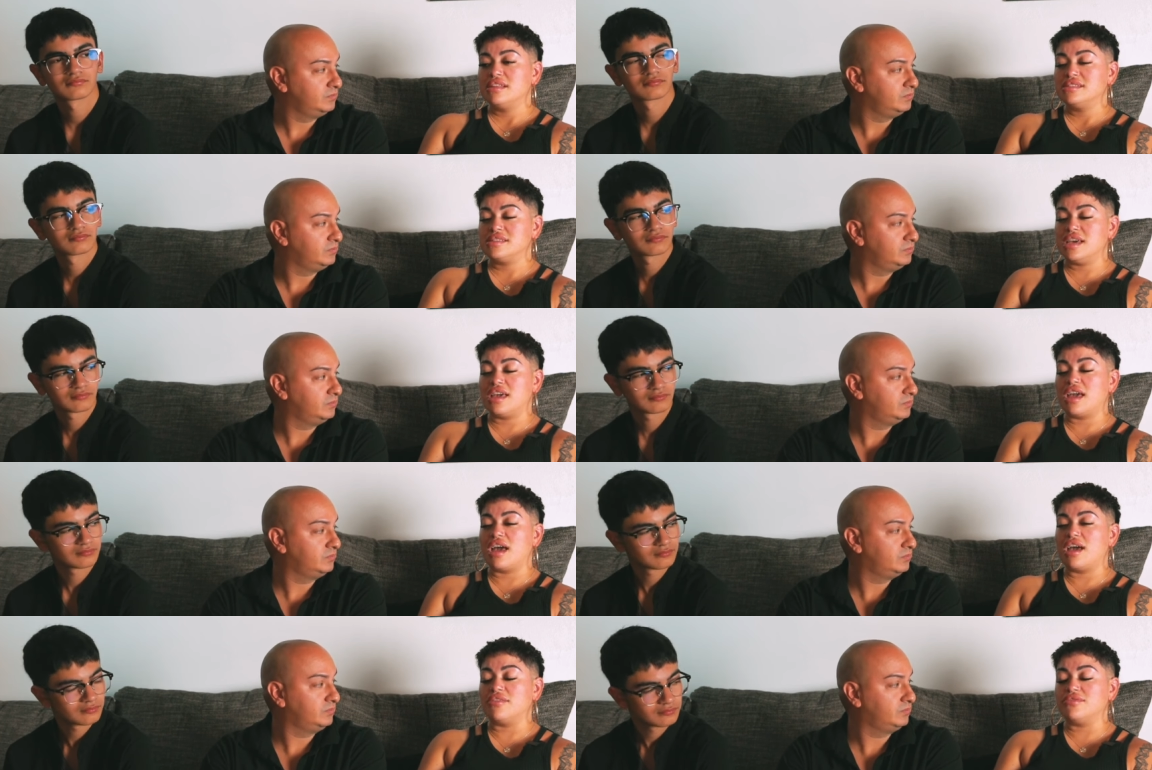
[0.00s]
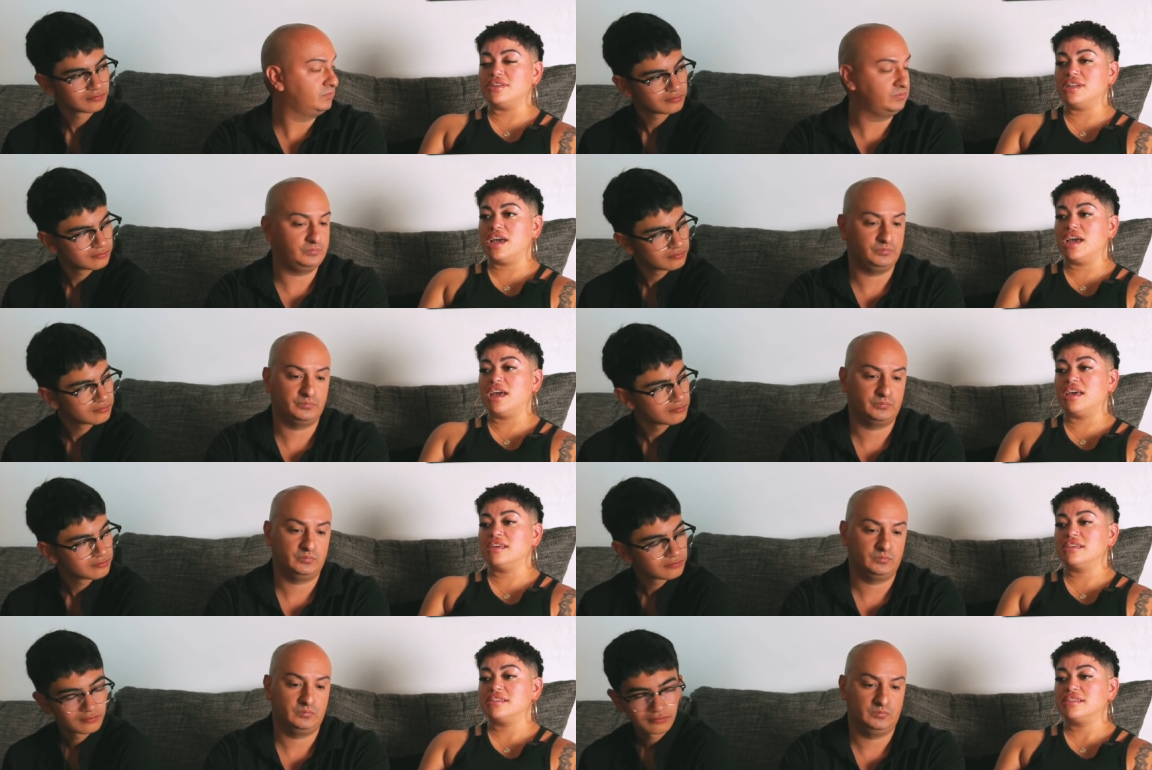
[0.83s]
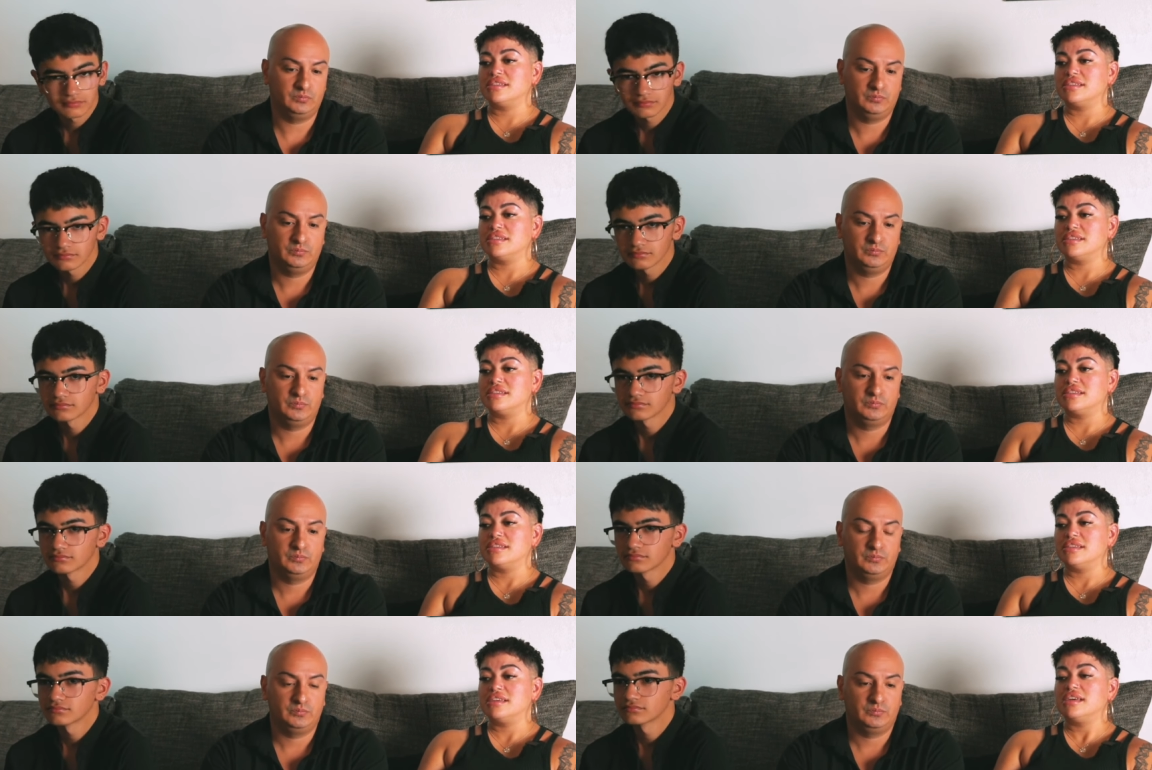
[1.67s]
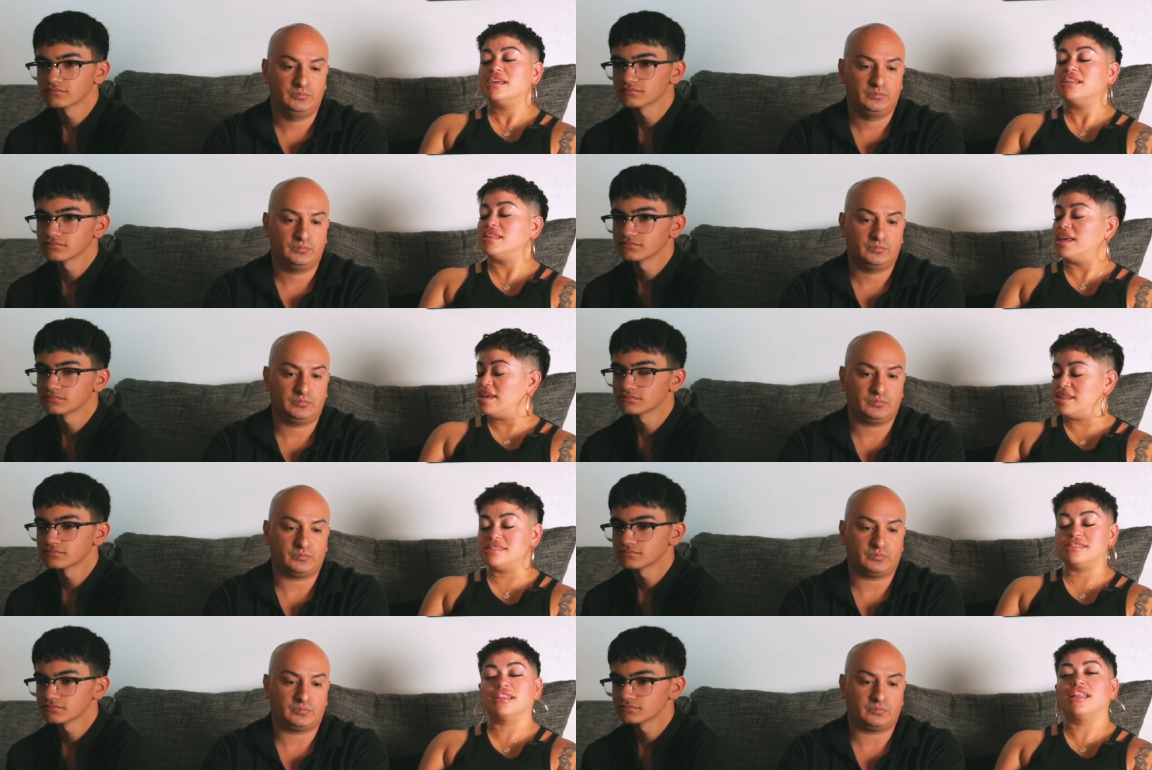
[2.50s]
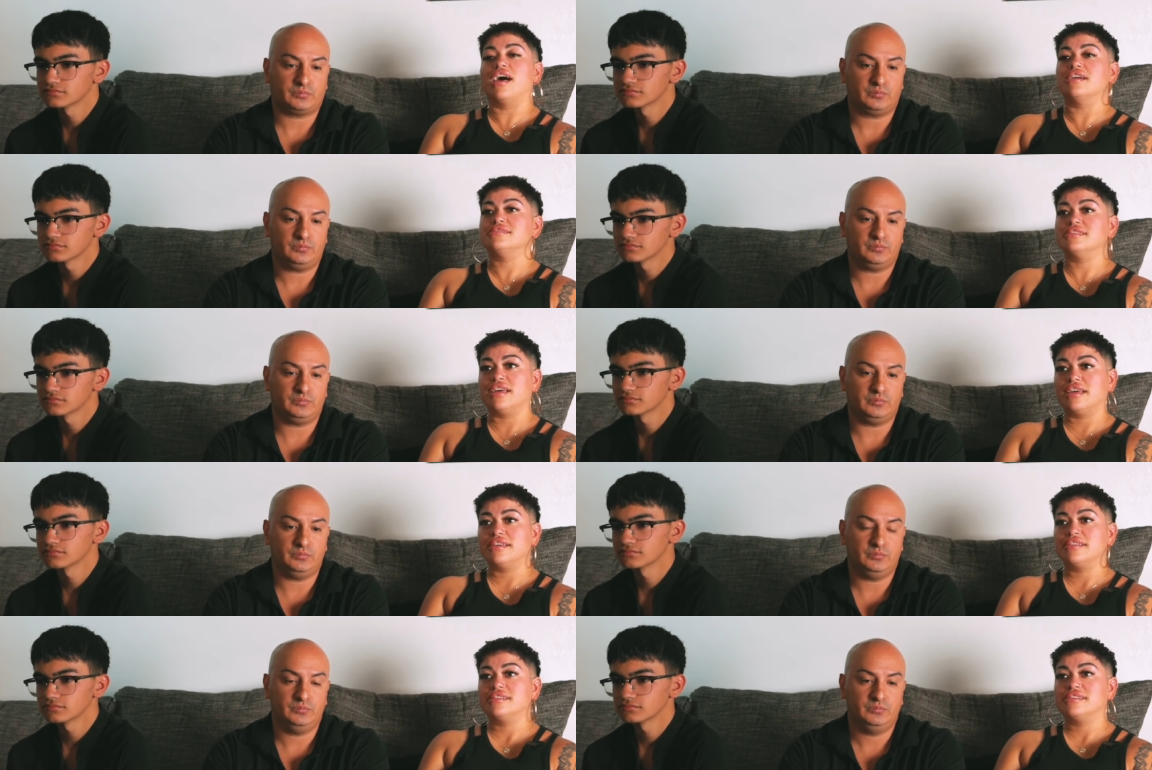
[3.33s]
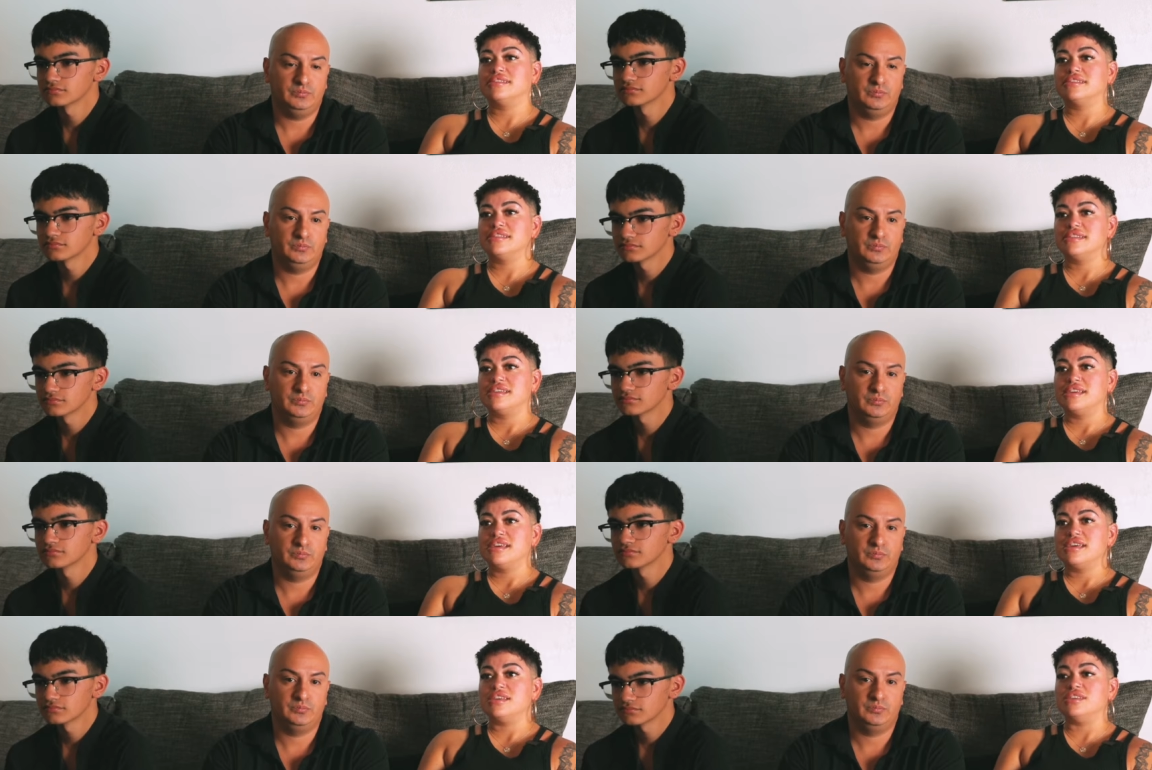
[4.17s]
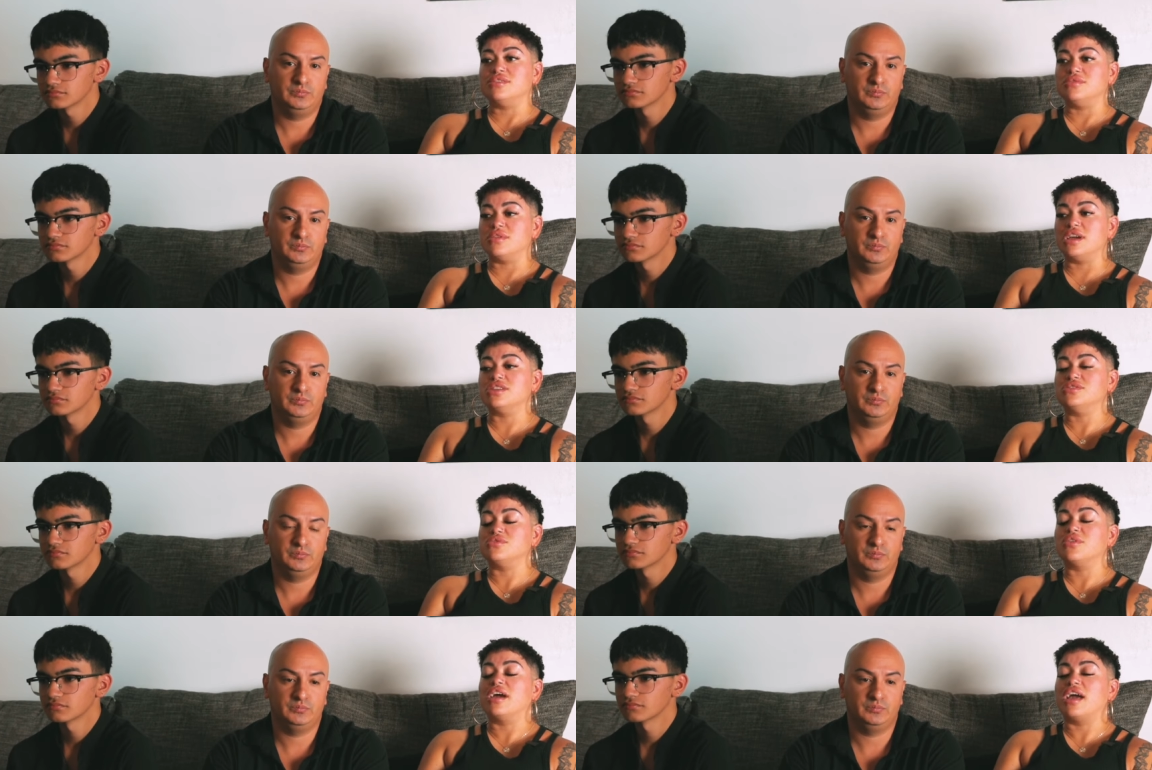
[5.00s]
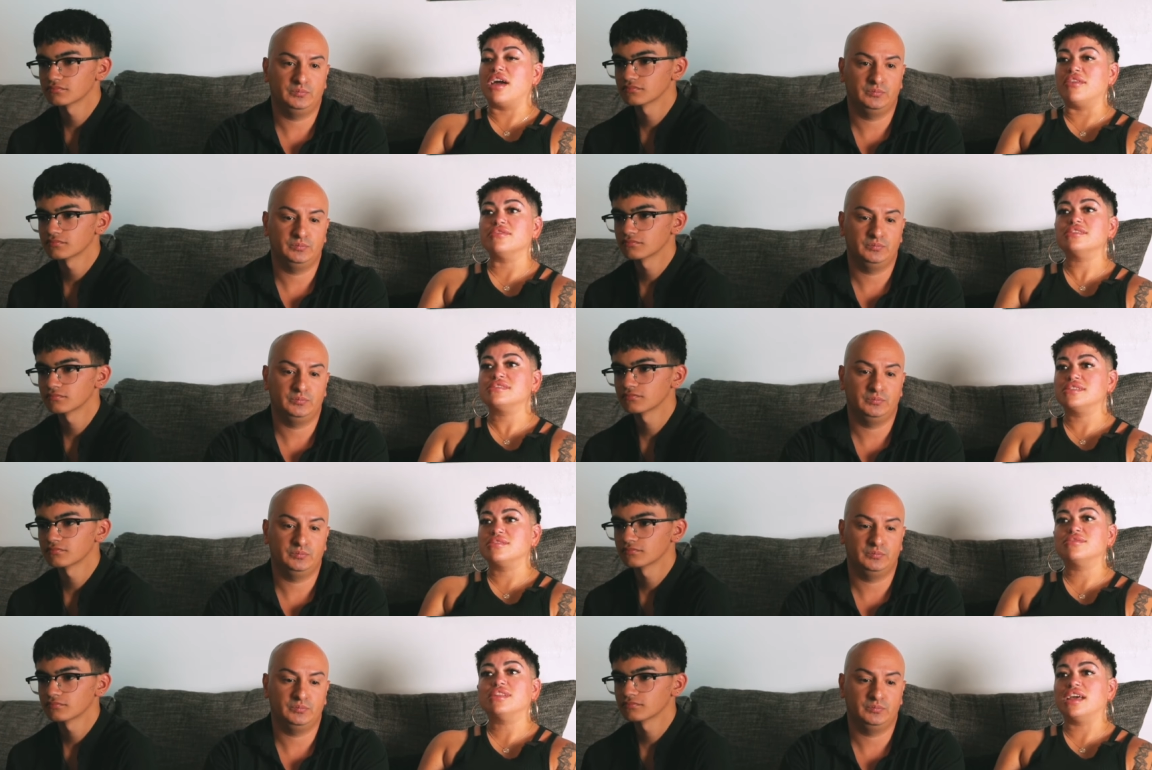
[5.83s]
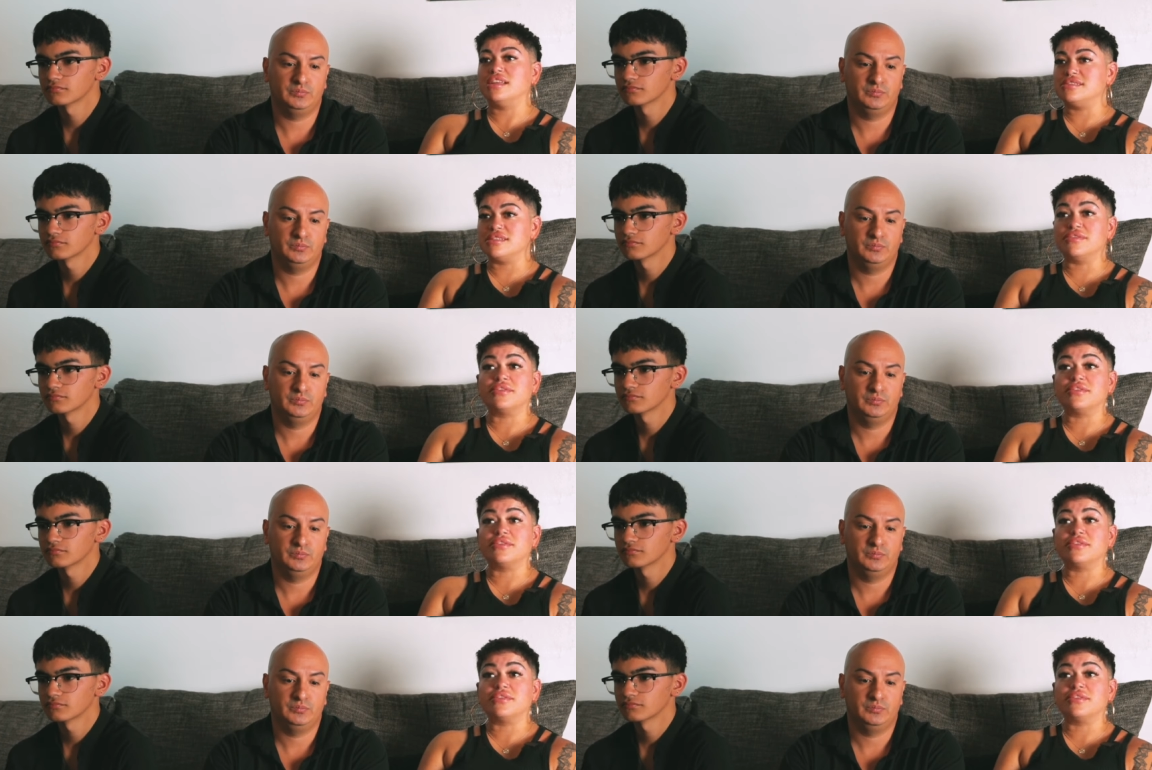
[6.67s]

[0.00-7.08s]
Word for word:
Speaker 1: Take every day like it's the last day. You enjoy every single day to the